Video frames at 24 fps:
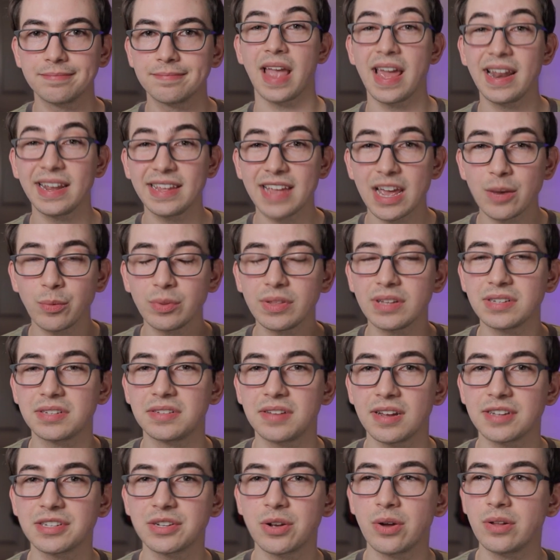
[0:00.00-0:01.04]
And again, when this
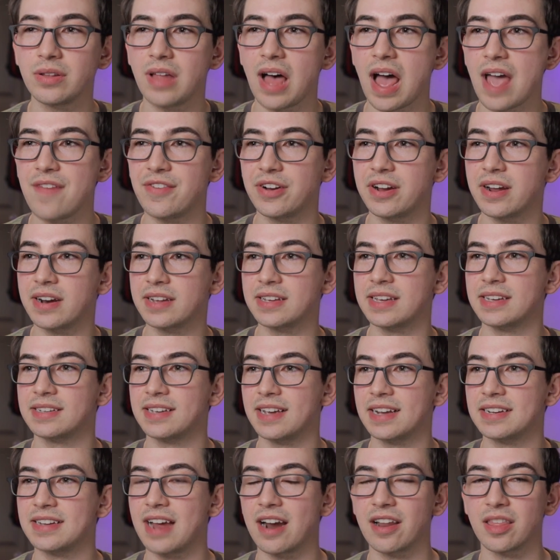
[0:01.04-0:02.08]
does go live, you're gonna get
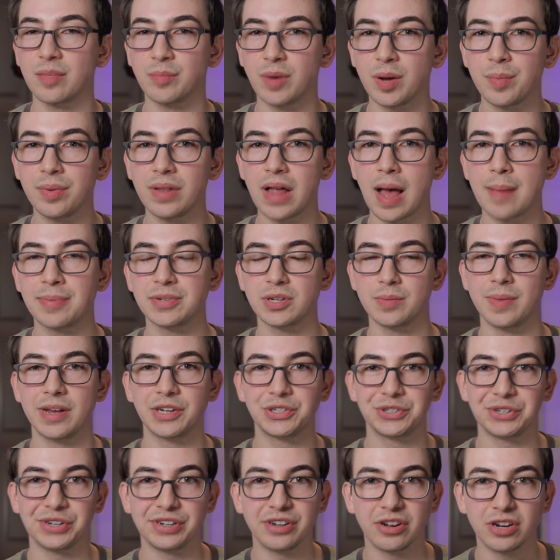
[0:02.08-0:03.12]
kicked out of the mobile app, so
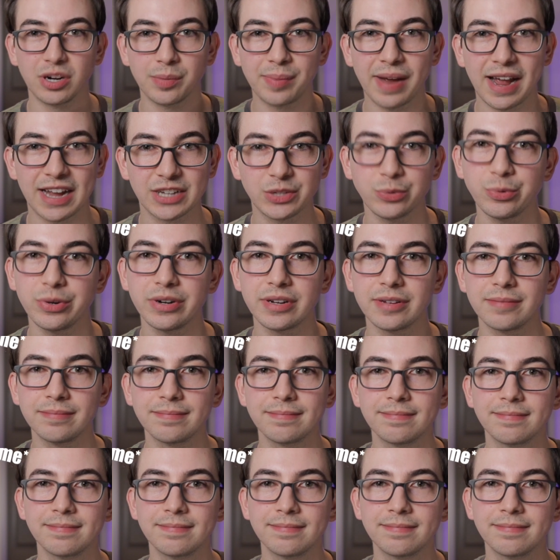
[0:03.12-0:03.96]
make sure you know your password.